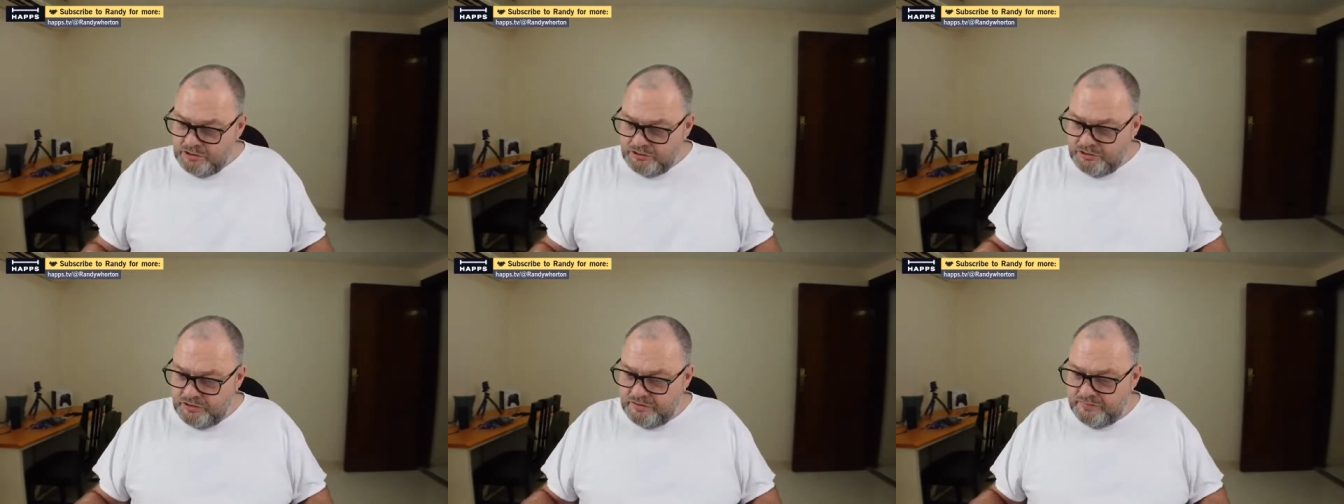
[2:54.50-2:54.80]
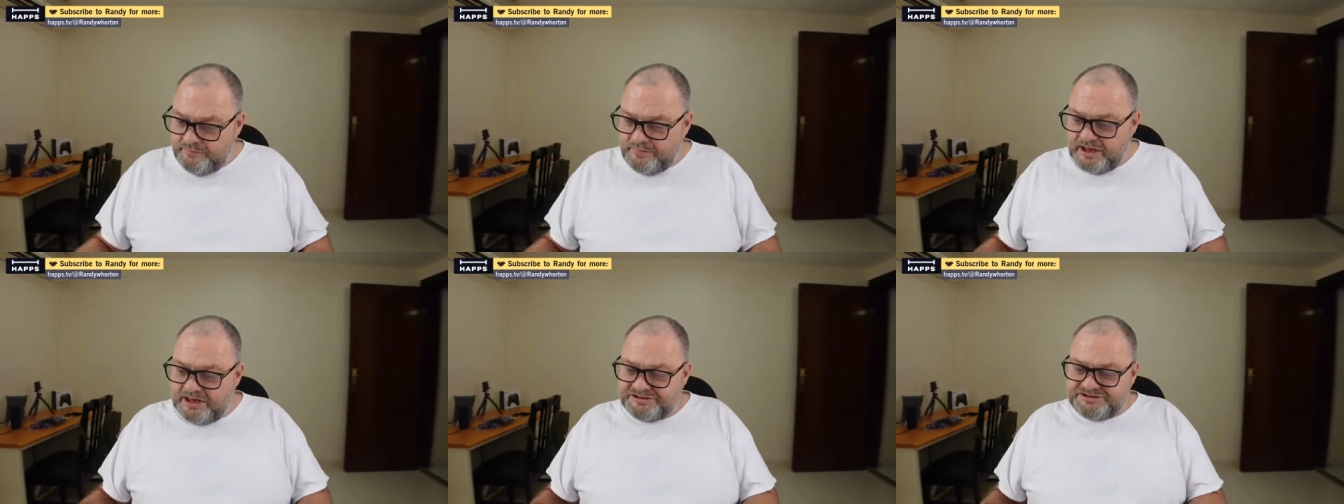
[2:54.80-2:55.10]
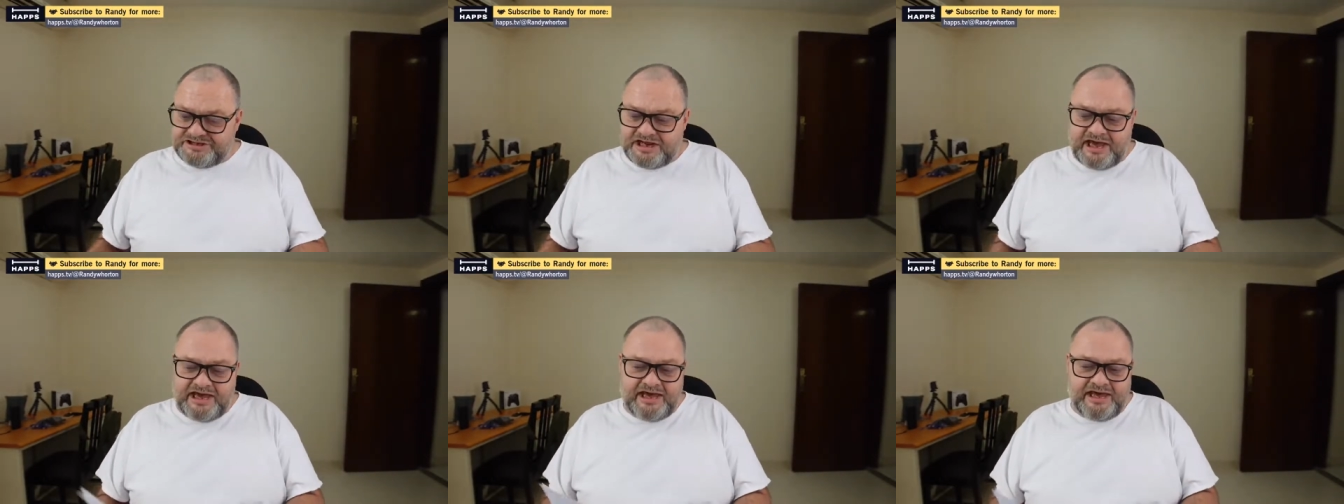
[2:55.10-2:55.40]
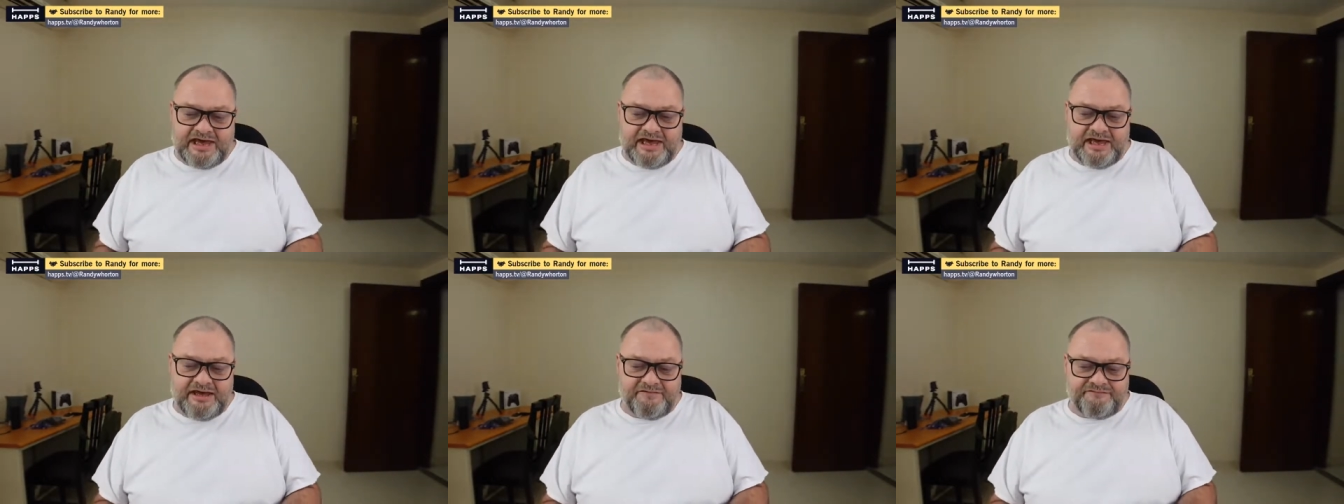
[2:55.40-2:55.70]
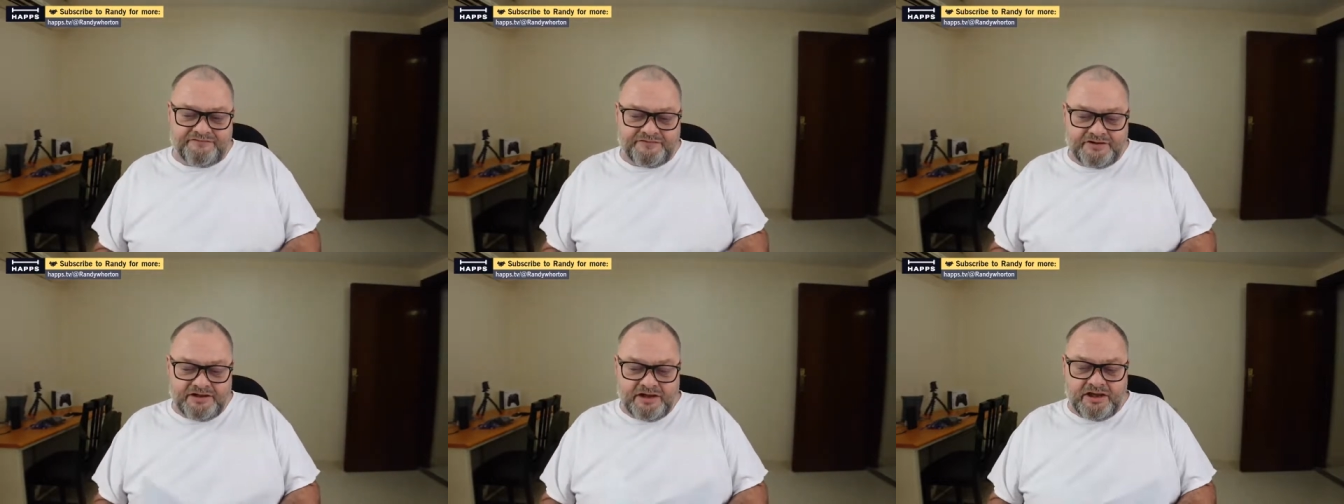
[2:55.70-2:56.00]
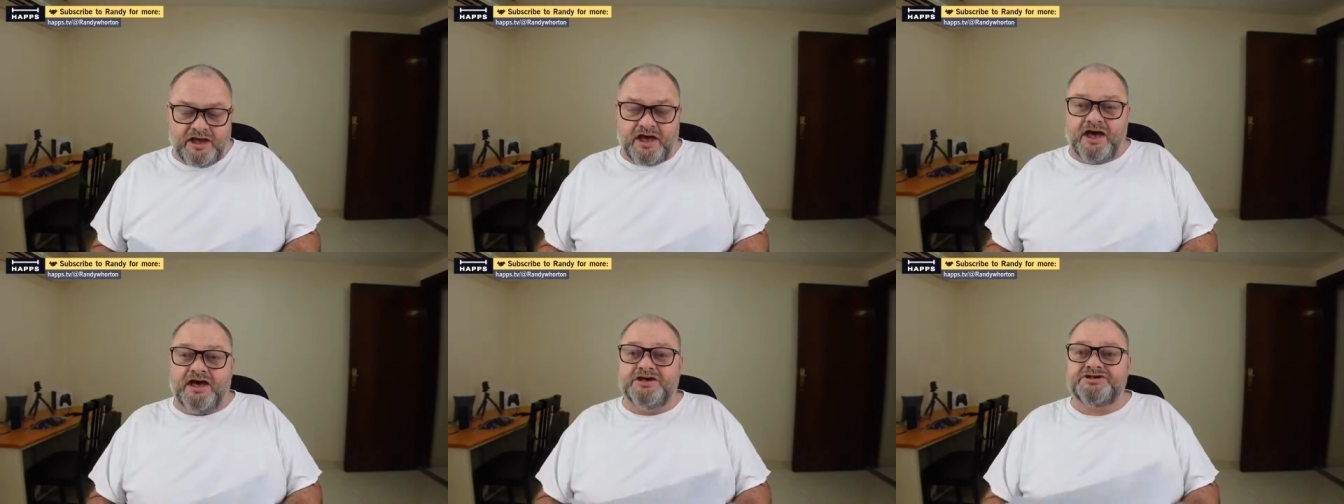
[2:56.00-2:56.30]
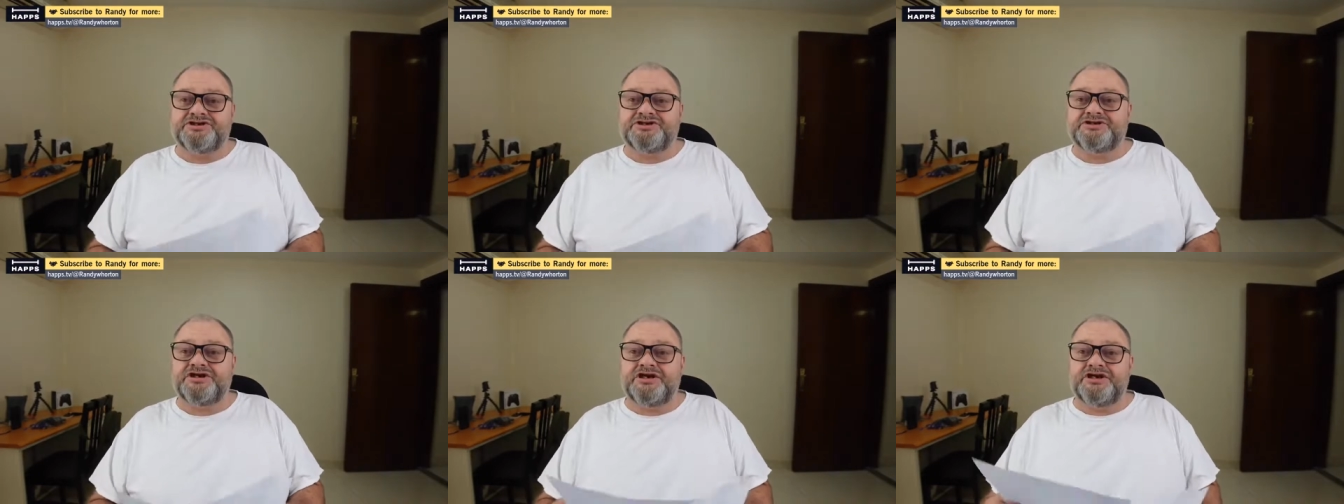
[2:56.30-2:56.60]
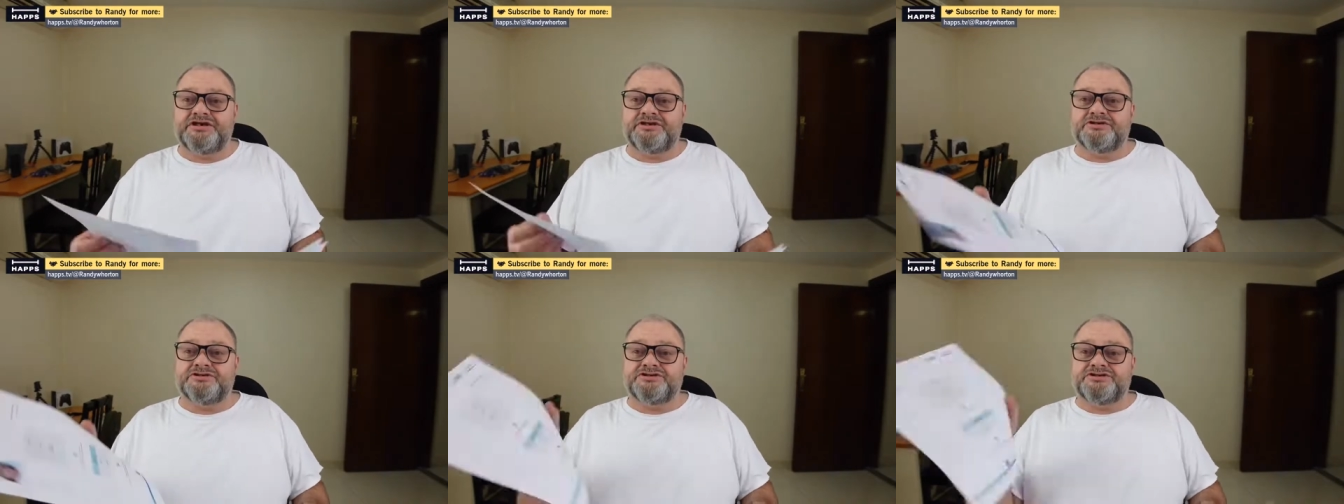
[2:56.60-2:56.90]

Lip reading: You must have a sheet